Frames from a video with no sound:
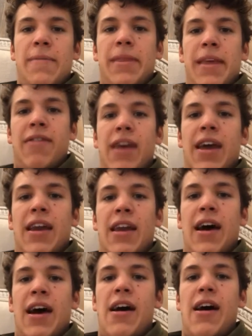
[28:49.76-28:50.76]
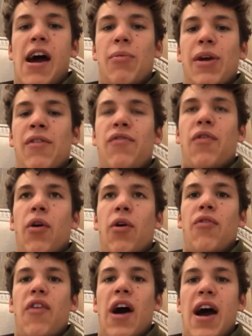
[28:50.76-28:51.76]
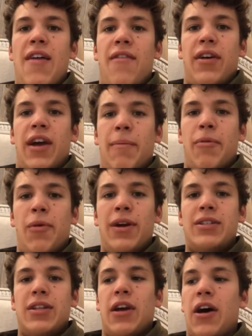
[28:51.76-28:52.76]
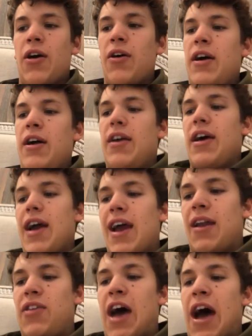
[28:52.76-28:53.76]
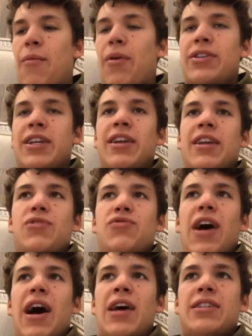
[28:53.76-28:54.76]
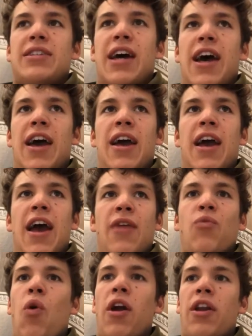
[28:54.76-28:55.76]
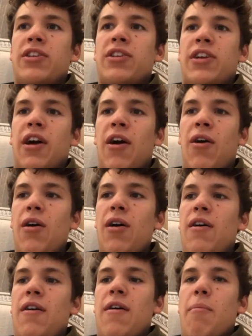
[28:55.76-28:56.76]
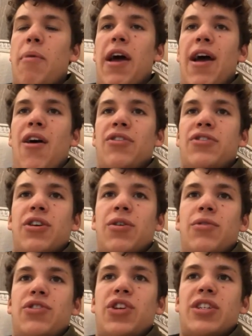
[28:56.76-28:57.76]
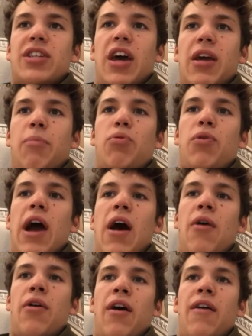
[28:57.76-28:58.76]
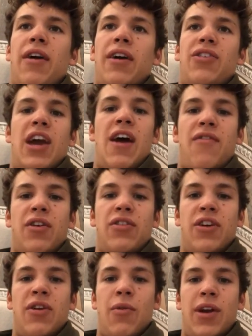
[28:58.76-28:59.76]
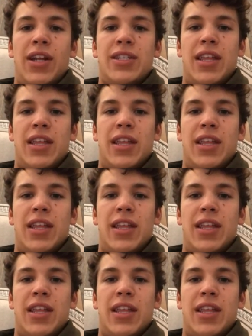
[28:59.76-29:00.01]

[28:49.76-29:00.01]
And then uh, I ran four oh five a couple weeks ago. And that wasn't as fast as I had wanted to go. Yeah. But I also was just, like, proud of, like, the effort that went into